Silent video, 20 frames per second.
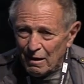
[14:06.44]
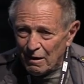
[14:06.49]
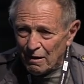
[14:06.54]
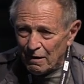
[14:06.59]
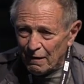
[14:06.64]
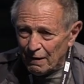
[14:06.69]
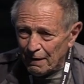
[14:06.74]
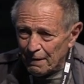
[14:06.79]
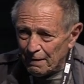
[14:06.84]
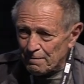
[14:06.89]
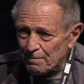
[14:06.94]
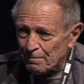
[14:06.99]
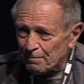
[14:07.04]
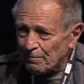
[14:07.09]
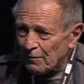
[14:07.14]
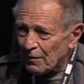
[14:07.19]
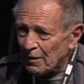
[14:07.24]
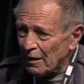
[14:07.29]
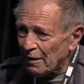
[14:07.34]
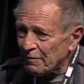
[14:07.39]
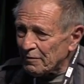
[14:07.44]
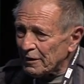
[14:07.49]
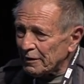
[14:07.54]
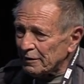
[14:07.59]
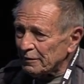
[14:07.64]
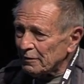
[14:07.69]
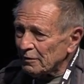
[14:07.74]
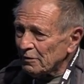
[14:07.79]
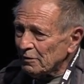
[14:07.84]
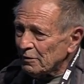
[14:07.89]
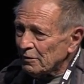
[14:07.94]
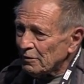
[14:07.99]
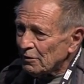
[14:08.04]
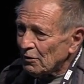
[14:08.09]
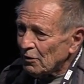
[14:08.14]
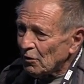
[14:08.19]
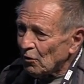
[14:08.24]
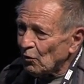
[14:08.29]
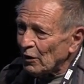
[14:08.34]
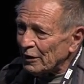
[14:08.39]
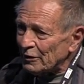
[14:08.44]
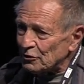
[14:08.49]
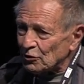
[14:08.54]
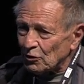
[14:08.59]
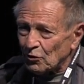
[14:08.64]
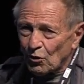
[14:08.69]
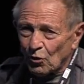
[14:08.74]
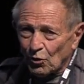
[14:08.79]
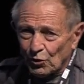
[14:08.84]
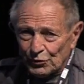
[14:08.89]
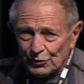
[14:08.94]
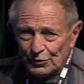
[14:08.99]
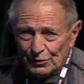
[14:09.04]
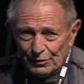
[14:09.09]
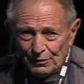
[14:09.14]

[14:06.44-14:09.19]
and then went to court